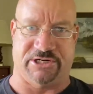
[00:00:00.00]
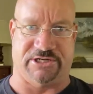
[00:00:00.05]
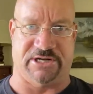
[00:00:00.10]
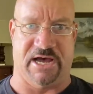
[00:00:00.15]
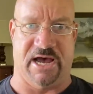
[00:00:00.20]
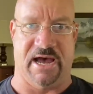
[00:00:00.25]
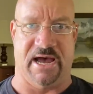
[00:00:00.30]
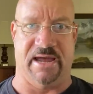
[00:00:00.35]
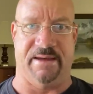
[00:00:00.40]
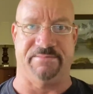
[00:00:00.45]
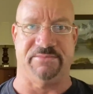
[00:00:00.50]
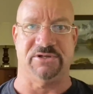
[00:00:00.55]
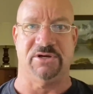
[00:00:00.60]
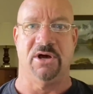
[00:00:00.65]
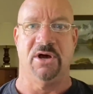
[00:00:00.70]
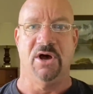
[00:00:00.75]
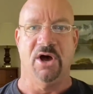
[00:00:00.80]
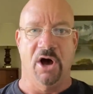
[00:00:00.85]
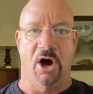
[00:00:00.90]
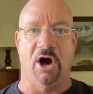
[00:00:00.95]
of times
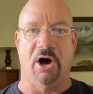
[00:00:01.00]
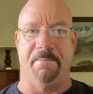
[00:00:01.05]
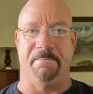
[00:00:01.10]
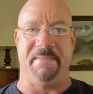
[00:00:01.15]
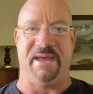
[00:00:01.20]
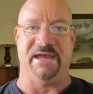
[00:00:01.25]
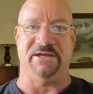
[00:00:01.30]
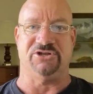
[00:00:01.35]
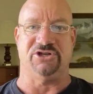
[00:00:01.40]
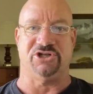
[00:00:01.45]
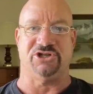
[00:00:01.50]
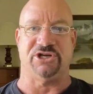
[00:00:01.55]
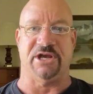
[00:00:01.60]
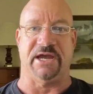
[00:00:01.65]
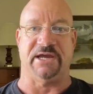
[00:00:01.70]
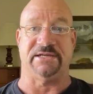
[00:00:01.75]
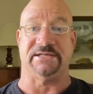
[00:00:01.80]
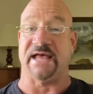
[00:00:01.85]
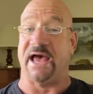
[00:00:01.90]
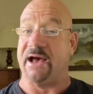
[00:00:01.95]
on major
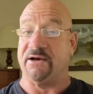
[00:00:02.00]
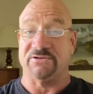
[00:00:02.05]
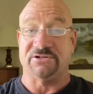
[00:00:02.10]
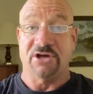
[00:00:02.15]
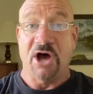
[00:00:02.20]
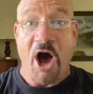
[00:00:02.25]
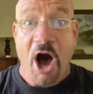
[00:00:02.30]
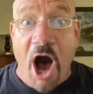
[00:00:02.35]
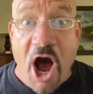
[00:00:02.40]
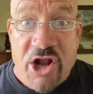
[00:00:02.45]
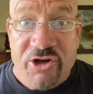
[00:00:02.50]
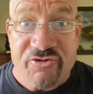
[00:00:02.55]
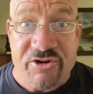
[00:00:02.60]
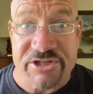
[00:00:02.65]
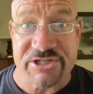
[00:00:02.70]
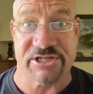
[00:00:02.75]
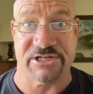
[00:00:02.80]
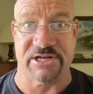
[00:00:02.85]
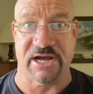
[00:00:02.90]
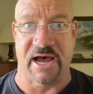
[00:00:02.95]
shakedowns.
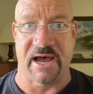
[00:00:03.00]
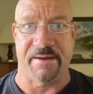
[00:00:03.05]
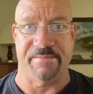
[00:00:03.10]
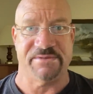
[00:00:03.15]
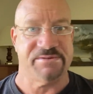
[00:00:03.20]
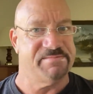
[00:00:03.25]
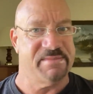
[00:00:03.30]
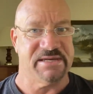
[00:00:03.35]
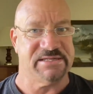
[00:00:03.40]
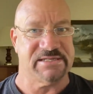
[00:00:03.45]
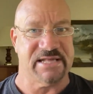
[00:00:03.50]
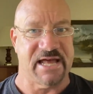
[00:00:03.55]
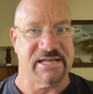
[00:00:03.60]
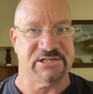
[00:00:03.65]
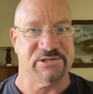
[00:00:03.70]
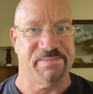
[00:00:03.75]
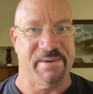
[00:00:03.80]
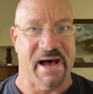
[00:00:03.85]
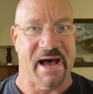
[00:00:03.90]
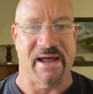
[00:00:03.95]
Hundreds of times miss
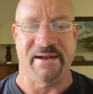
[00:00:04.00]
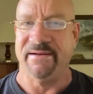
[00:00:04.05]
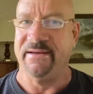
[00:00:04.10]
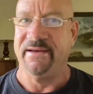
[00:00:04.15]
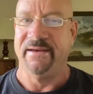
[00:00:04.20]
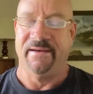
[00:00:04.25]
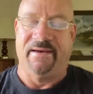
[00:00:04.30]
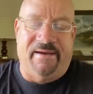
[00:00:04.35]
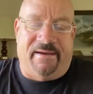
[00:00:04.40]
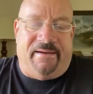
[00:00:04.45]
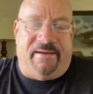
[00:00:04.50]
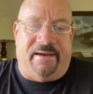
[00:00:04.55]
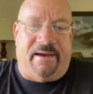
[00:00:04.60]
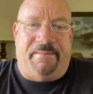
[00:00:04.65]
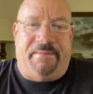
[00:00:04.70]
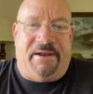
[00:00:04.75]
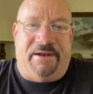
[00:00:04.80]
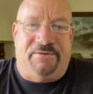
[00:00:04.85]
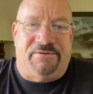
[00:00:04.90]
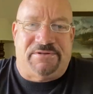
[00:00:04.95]
that spot. I
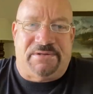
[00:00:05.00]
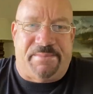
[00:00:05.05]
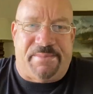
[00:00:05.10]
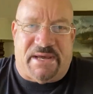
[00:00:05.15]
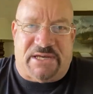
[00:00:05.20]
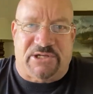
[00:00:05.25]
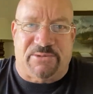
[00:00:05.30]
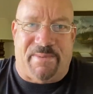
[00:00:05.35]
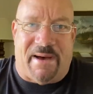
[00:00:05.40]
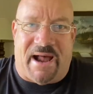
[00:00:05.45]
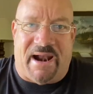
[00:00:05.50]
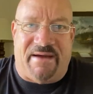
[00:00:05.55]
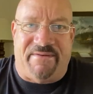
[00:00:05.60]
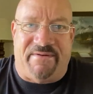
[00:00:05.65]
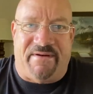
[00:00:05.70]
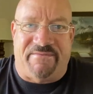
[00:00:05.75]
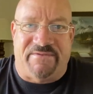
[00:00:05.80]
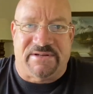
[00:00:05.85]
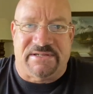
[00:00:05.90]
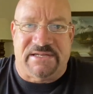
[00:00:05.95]
mean, it was the best spot
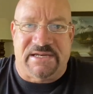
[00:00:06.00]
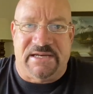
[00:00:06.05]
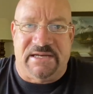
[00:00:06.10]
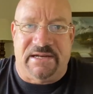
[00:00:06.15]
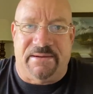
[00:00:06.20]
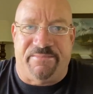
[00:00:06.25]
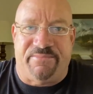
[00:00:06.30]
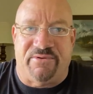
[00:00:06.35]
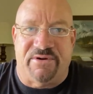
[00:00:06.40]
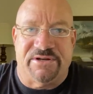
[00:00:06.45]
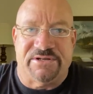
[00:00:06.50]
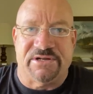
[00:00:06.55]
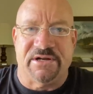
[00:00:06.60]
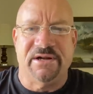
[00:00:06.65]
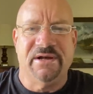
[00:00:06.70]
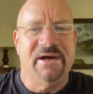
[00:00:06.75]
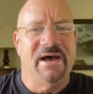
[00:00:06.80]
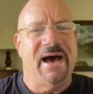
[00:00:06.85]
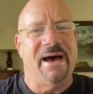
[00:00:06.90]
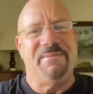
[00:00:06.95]
I've ever seen in
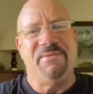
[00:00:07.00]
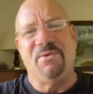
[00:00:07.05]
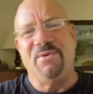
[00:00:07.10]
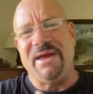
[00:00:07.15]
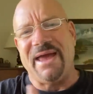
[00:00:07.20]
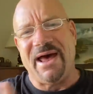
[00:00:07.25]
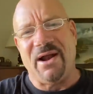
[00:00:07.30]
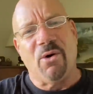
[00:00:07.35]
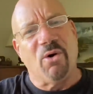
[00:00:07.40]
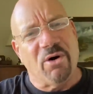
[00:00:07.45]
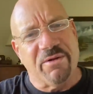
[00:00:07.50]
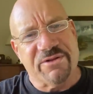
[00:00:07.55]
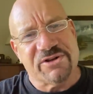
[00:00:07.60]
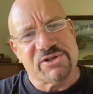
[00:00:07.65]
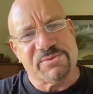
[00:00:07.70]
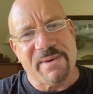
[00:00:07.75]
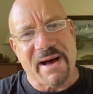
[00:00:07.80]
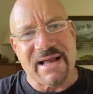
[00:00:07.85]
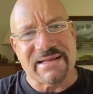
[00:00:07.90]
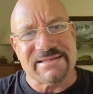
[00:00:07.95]
prison. I mean, we had all the
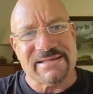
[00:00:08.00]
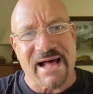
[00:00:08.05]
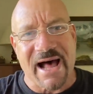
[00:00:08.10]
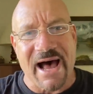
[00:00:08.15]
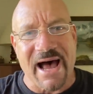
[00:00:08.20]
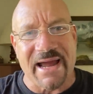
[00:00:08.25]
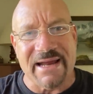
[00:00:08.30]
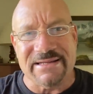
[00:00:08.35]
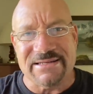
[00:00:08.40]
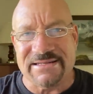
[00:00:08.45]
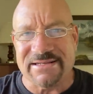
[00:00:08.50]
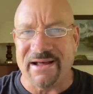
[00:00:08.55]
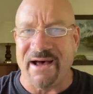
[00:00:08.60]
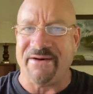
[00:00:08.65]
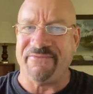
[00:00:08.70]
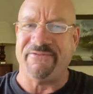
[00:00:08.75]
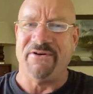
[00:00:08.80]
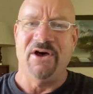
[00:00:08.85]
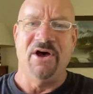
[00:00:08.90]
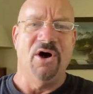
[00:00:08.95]
spots to hide
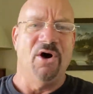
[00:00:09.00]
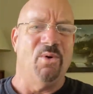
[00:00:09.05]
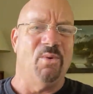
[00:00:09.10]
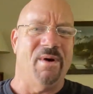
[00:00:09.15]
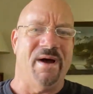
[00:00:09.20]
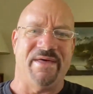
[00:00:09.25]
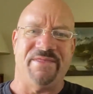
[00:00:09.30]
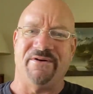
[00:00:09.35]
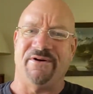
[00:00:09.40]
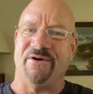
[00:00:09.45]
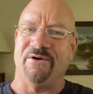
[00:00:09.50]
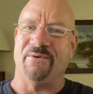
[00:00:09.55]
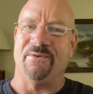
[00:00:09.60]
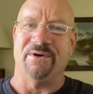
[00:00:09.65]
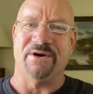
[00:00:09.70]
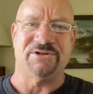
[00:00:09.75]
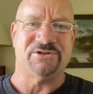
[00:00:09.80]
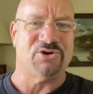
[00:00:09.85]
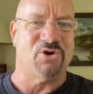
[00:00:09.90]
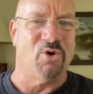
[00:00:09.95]
stuff, whether it
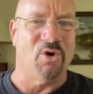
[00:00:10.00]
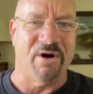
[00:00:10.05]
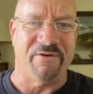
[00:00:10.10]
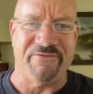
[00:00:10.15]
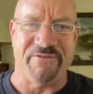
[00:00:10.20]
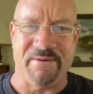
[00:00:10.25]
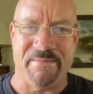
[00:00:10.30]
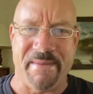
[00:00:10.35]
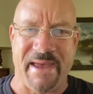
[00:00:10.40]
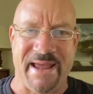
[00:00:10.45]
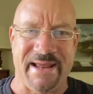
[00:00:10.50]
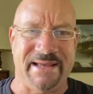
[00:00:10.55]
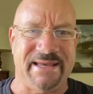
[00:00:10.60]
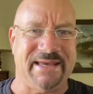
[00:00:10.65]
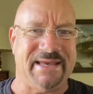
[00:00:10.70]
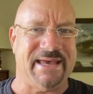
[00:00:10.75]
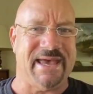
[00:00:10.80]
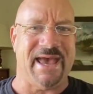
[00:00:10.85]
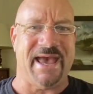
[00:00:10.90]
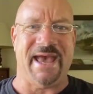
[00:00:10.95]
was coffee
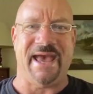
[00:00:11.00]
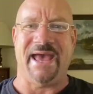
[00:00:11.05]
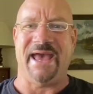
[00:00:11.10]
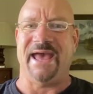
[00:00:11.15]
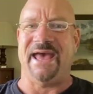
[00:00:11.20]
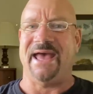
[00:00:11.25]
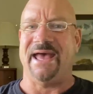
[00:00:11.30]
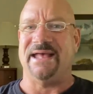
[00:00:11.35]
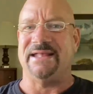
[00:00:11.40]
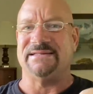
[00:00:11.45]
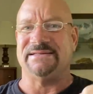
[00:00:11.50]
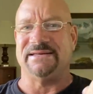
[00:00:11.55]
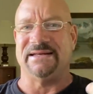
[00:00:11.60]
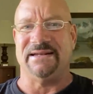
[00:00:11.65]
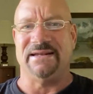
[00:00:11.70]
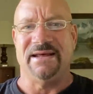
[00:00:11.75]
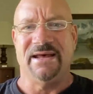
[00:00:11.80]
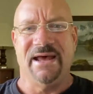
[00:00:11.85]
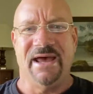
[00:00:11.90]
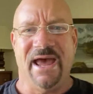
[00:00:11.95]
mate cans
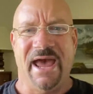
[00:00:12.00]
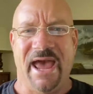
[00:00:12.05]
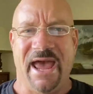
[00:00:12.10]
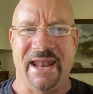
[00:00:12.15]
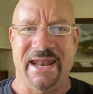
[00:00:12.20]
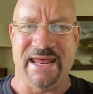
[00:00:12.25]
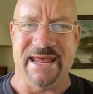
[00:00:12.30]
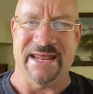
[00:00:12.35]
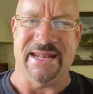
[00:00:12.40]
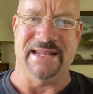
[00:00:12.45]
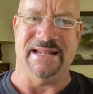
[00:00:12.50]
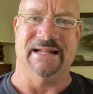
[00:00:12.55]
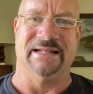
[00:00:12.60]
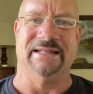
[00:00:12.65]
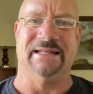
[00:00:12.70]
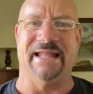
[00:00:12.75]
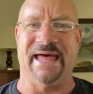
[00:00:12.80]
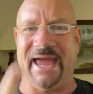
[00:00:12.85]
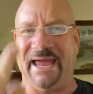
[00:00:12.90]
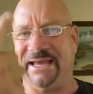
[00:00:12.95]
and in the
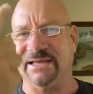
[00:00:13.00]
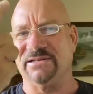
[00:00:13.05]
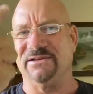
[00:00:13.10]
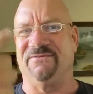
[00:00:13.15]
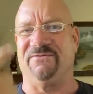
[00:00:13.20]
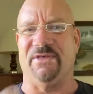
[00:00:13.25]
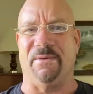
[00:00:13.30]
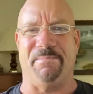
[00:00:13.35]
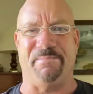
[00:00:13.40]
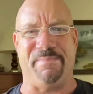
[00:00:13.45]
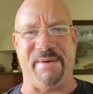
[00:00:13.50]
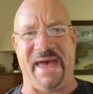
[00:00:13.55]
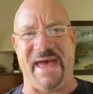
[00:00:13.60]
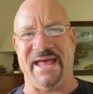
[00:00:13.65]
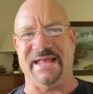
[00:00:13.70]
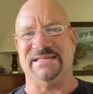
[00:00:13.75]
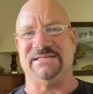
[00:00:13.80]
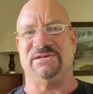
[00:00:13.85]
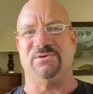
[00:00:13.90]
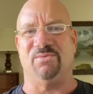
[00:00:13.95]
legs of the
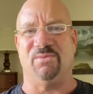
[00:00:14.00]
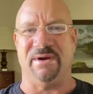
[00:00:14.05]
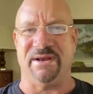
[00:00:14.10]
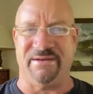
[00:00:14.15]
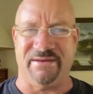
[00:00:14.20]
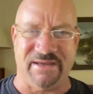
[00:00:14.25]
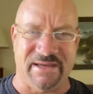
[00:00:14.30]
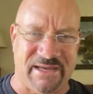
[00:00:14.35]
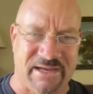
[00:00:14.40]
beds. And we'd